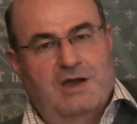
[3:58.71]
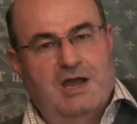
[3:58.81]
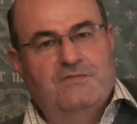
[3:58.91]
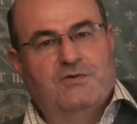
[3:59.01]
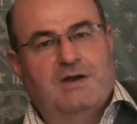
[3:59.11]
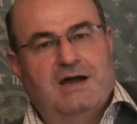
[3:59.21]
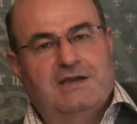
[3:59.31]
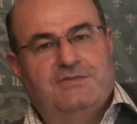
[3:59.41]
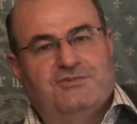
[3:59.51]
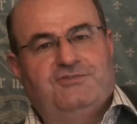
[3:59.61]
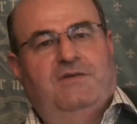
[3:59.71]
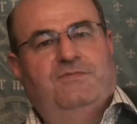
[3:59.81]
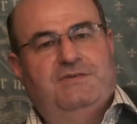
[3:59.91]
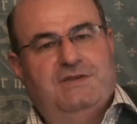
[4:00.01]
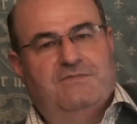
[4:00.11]
override the
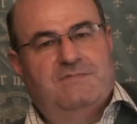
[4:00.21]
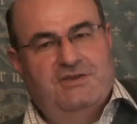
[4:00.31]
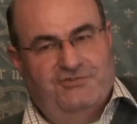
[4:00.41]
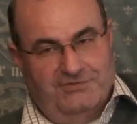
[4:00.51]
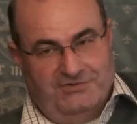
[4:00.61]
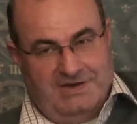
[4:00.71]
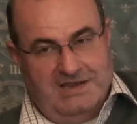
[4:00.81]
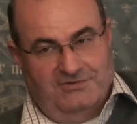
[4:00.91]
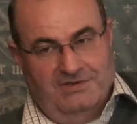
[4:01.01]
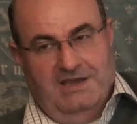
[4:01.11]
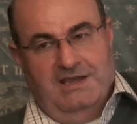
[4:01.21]
sovereignty of nation states